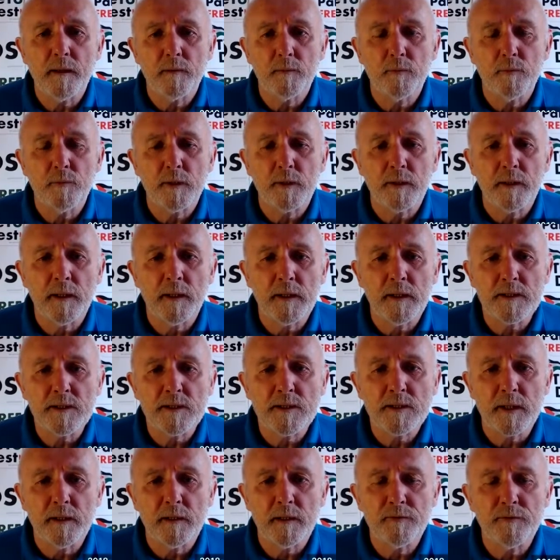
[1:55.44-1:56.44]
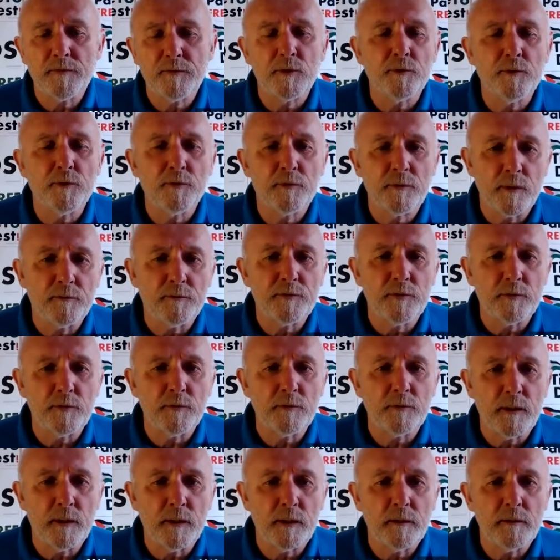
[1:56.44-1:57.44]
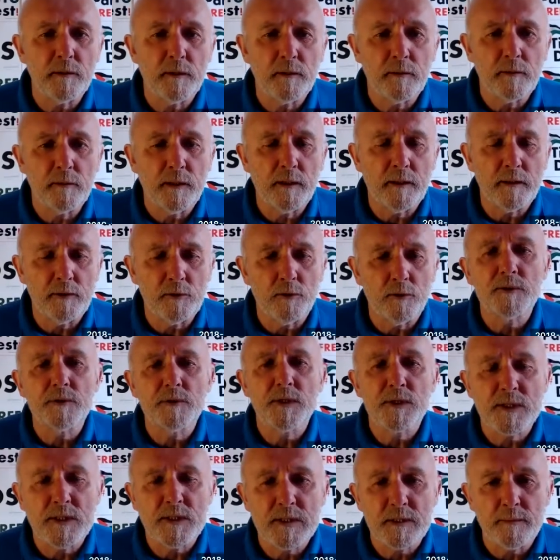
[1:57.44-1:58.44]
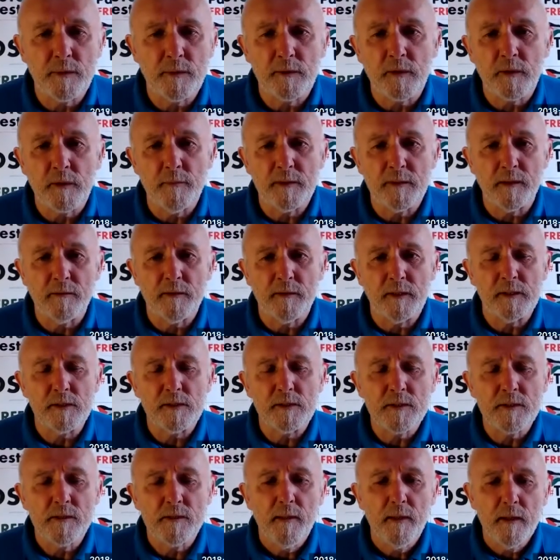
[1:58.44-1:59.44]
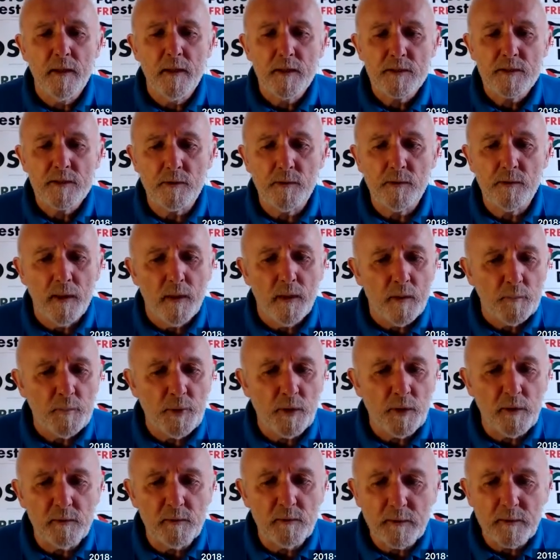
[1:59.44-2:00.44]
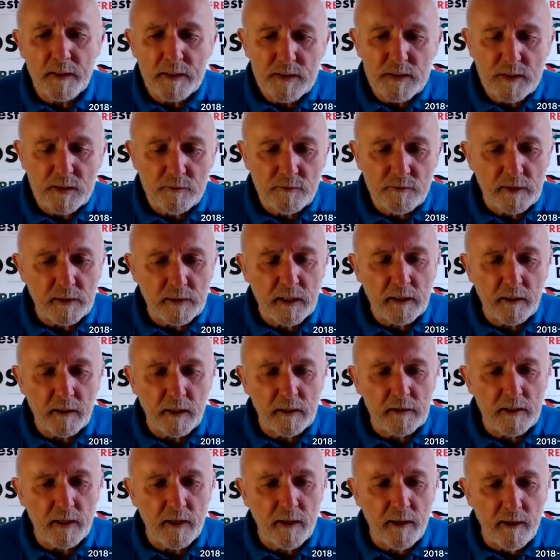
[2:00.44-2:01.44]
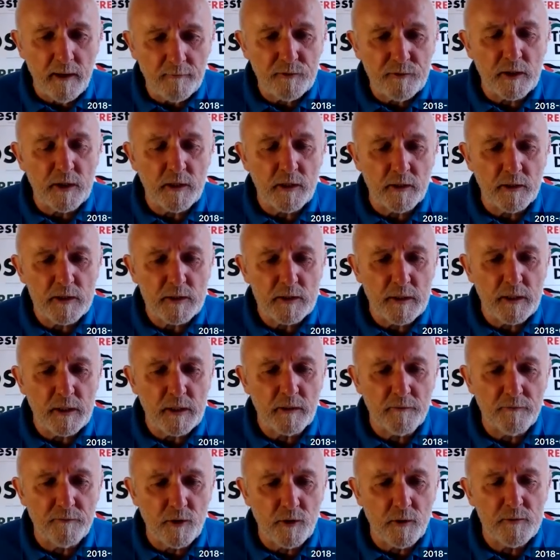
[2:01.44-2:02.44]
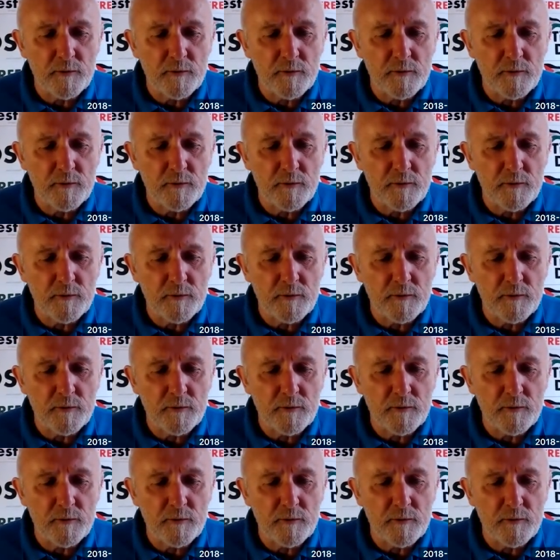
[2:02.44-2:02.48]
what can I say, a few notices about coming events. So, Paul, it's really great to have you here, speaking from